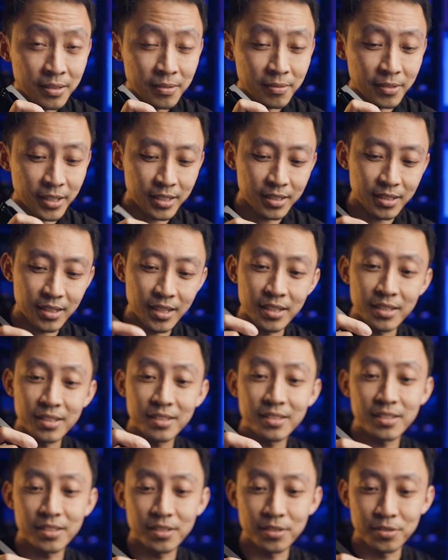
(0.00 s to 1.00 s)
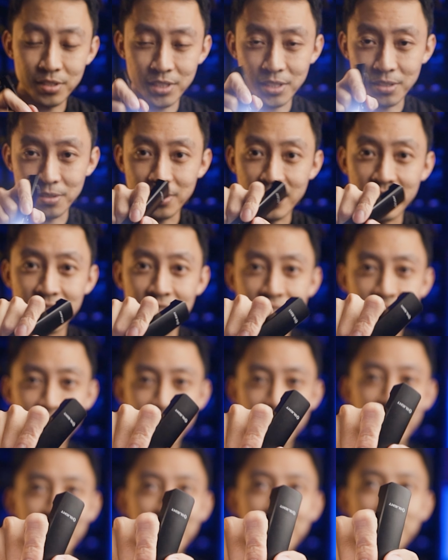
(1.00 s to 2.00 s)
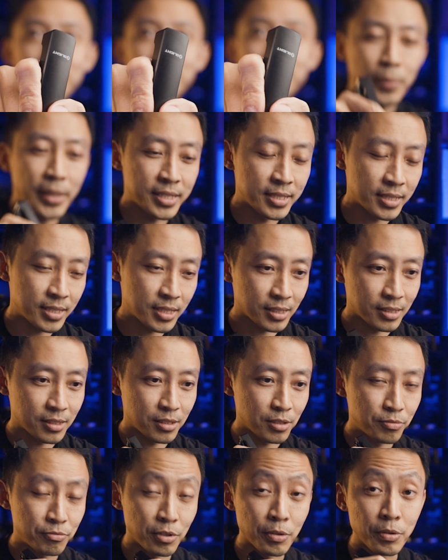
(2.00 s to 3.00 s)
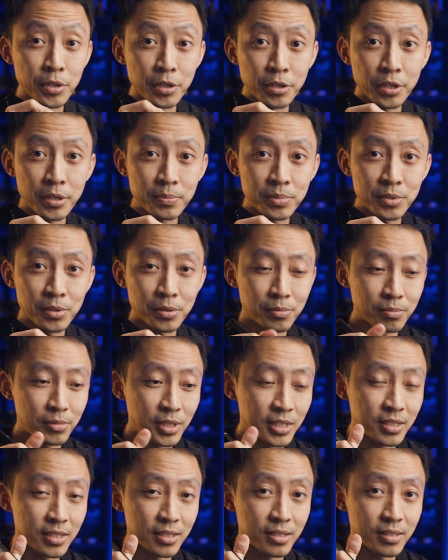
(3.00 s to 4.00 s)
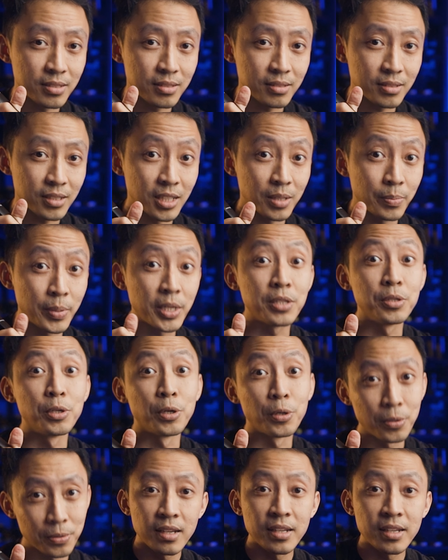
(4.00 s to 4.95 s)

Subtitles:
Right, and you're still in this pencil forward grip, so this is a big no.